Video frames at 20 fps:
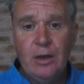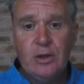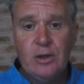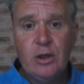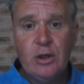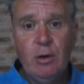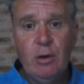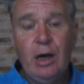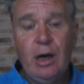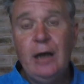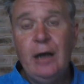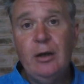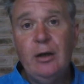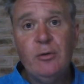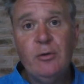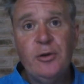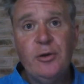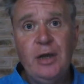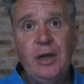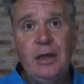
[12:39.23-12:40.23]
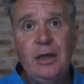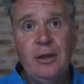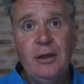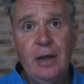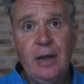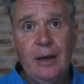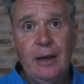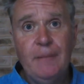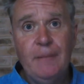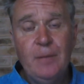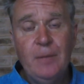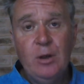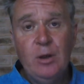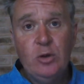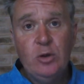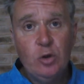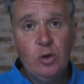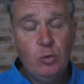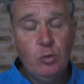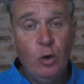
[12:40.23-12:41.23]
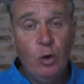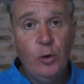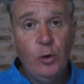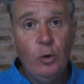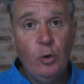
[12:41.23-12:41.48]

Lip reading: So I don't think that just one